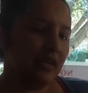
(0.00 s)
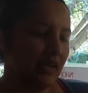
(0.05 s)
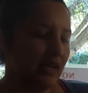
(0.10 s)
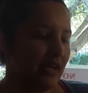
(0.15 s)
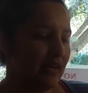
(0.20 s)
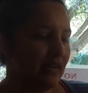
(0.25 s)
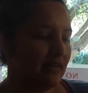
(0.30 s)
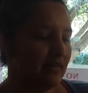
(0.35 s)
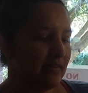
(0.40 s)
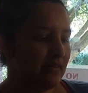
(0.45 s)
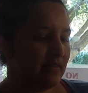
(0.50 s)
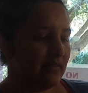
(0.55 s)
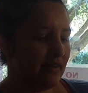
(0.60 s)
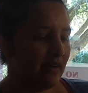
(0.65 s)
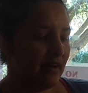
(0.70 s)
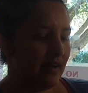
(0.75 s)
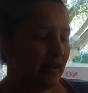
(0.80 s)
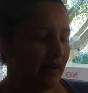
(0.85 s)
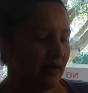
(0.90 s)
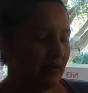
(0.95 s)
And
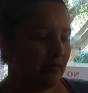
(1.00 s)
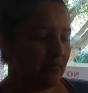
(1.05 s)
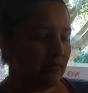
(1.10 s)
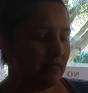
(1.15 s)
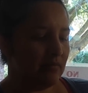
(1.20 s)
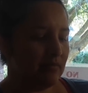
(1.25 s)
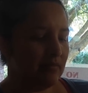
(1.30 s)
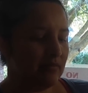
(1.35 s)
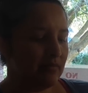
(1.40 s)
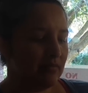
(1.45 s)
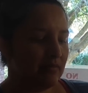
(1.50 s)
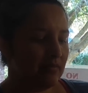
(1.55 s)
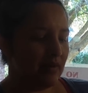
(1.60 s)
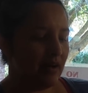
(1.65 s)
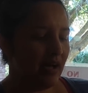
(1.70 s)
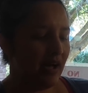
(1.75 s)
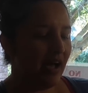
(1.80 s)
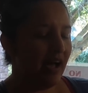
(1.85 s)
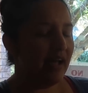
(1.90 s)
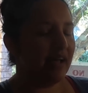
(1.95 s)

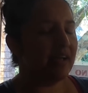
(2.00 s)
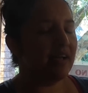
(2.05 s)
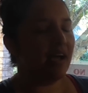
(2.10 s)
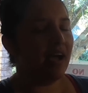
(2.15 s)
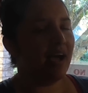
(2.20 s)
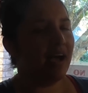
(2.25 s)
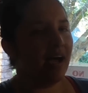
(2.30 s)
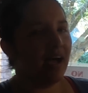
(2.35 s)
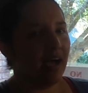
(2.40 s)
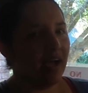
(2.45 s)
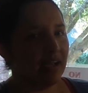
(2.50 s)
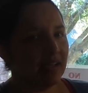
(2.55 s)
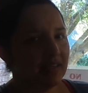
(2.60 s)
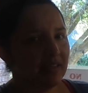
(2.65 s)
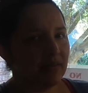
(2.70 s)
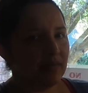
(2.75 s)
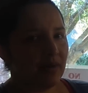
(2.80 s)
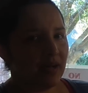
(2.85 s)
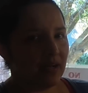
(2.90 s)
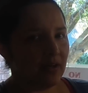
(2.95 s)
I
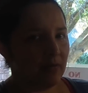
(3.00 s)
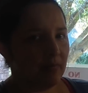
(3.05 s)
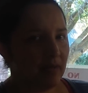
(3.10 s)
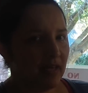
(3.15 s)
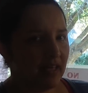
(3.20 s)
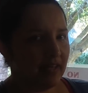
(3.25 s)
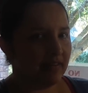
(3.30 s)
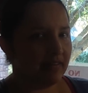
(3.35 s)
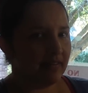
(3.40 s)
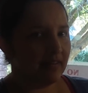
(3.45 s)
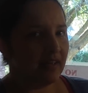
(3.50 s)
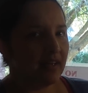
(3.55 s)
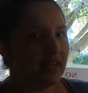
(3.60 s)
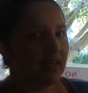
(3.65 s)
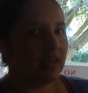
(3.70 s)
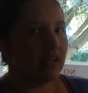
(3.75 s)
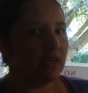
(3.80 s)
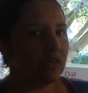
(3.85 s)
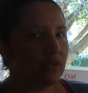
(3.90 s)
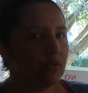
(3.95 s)
highly recommend
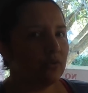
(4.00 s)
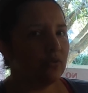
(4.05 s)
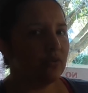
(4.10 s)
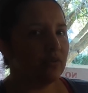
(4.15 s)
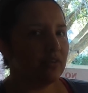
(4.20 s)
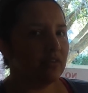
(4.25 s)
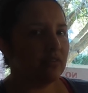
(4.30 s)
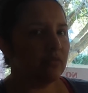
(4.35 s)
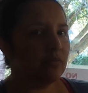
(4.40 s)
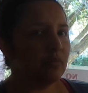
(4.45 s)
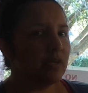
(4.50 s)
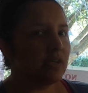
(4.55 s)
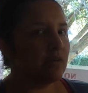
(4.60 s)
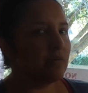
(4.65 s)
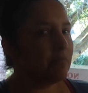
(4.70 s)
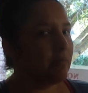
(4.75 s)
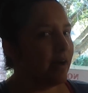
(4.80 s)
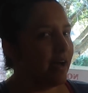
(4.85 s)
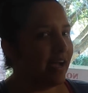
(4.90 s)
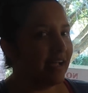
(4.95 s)
you do this when
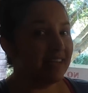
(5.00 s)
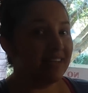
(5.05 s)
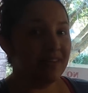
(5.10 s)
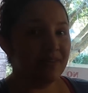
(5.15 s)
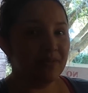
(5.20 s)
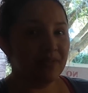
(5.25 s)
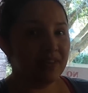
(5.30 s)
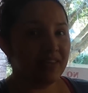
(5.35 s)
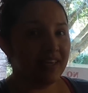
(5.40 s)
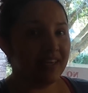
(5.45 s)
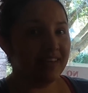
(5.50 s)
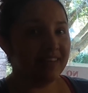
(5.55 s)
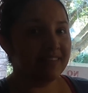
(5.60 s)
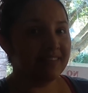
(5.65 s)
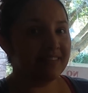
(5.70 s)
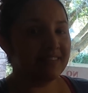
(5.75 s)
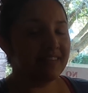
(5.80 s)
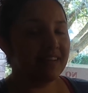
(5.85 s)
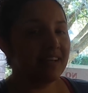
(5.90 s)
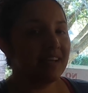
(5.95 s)
you buy new
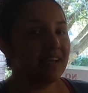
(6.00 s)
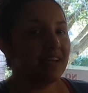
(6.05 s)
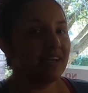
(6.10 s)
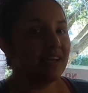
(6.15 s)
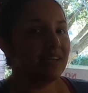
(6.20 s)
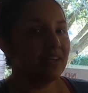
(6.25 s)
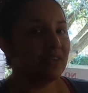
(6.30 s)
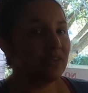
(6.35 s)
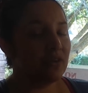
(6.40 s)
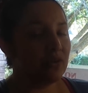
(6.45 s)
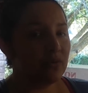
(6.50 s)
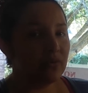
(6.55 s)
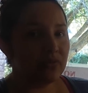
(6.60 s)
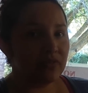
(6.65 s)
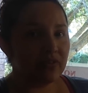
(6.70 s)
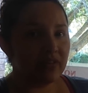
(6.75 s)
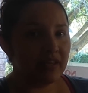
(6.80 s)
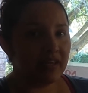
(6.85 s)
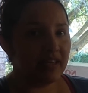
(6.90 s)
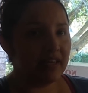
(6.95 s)
things,
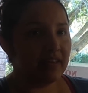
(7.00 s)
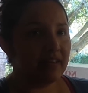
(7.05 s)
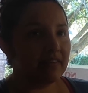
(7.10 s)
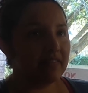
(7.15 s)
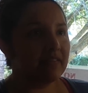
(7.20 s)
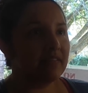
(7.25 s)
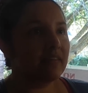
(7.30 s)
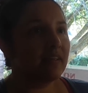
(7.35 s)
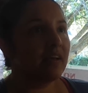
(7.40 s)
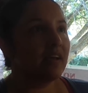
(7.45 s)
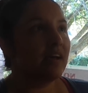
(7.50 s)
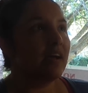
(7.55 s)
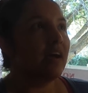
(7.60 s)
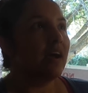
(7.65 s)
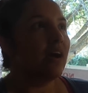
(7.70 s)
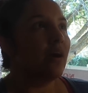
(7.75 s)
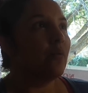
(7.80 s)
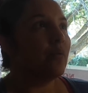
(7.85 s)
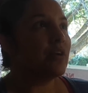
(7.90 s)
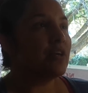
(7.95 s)
use things,
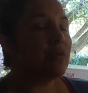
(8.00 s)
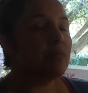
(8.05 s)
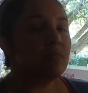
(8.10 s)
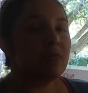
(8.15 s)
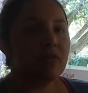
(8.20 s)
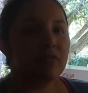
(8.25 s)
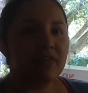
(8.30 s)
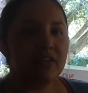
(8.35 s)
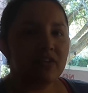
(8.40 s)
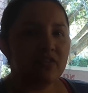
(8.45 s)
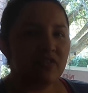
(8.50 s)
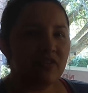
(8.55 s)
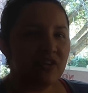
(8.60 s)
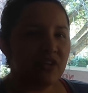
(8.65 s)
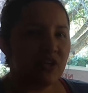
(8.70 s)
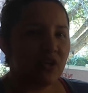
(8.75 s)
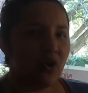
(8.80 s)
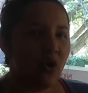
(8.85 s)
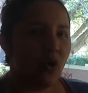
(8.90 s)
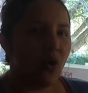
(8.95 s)
when you move into a
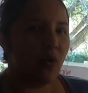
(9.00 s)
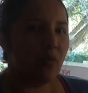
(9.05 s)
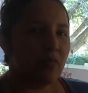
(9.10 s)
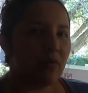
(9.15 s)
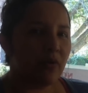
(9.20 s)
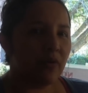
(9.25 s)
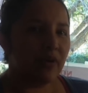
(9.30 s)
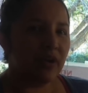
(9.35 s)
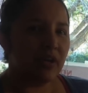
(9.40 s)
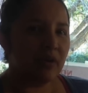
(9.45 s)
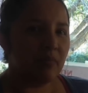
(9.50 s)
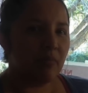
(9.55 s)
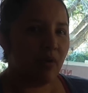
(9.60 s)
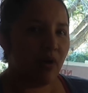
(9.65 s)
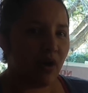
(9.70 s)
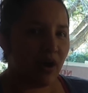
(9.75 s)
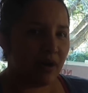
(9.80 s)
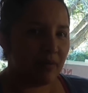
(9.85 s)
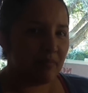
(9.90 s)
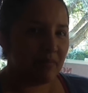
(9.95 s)
new home or an
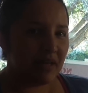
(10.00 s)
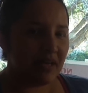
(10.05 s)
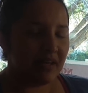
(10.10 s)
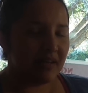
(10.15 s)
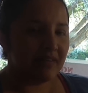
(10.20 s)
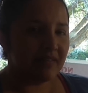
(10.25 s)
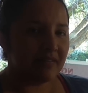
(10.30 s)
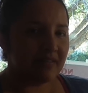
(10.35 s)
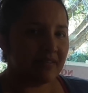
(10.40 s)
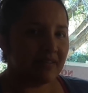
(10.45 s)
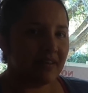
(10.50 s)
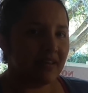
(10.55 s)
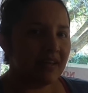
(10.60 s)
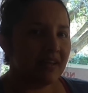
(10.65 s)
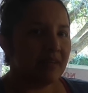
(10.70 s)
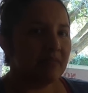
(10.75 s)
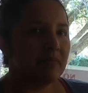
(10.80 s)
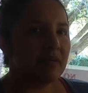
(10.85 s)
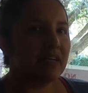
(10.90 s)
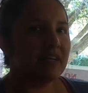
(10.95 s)
apartment,
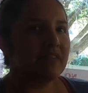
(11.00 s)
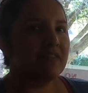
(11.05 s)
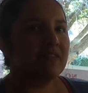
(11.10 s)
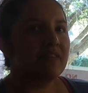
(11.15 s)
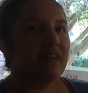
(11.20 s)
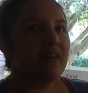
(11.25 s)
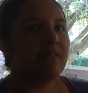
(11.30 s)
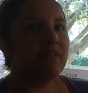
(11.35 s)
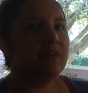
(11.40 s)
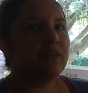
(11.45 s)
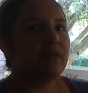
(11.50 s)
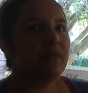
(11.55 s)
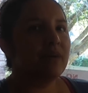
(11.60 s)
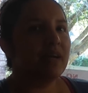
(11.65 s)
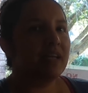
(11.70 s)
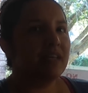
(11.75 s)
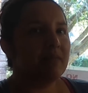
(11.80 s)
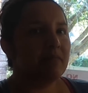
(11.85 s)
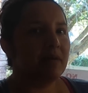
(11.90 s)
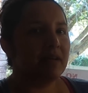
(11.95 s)
because you never know
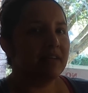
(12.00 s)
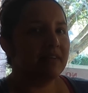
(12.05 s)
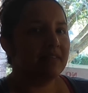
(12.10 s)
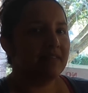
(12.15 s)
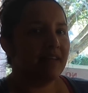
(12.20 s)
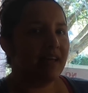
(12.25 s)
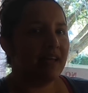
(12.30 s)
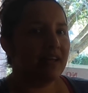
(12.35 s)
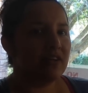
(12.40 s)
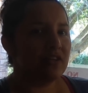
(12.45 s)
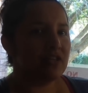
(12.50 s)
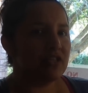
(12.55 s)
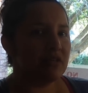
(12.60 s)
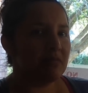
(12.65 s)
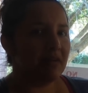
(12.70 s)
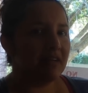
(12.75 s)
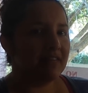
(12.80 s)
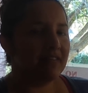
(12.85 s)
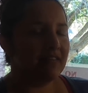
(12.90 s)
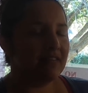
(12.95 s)
anybody's
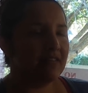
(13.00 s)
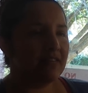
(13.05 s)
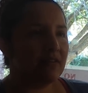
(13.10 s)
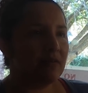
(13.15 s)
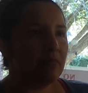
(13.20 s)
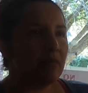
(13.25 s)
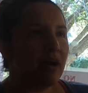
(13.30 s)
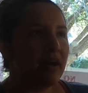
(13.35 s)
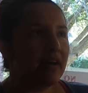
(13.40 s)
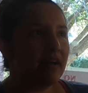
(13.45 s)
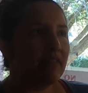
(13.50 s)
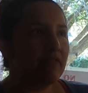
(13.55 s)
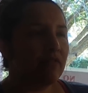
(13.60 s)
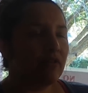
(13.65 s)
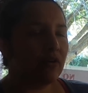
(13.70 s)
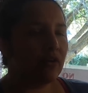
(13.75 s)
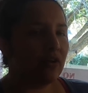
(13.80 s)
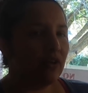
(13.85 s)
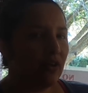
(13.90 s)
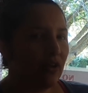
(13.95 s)
energy. My sister bought a
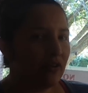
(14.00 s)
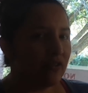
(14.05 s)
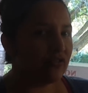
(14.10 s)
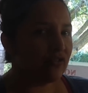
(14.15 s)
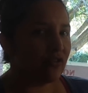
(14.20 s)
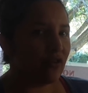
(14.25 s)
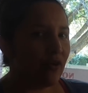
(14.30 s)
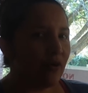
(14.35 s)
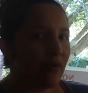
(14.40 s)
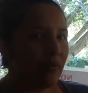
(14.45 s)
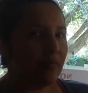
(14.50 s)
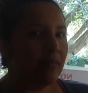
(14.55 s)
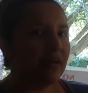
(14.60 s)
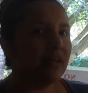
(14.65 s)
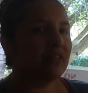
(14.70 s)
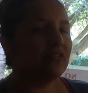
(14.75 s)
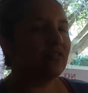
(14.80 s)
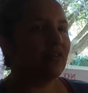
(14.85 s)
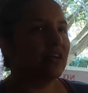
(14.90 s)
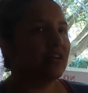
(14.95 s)
foreclosed home,
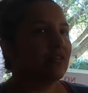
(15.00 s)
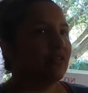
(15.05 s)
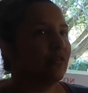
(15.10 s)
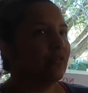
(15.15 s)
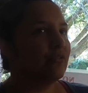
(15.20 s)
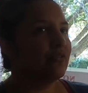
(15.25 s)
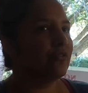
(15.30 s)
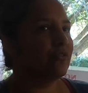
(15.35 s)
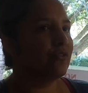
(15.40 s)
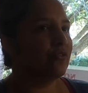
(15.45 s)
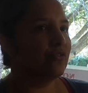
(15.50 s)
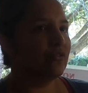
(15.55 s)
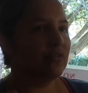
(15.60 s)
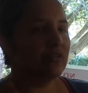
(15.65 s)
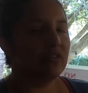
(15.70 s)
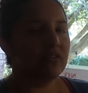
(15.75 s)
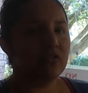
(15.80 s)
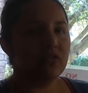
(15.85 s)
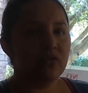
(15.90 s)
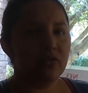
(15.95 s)
and so I told her to do
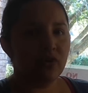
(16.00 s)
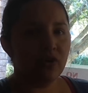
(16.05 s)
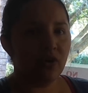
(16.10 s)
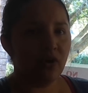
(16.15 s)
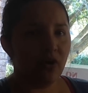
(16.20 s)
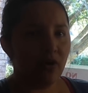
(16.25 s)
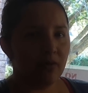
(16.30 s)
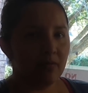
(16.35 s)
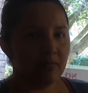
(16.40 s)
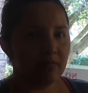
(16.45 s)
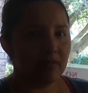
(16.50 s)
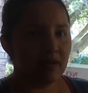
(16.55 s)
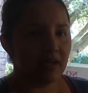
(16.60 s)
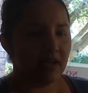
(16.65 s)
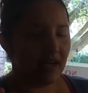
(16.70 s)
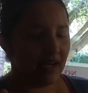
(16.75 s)
this to her home.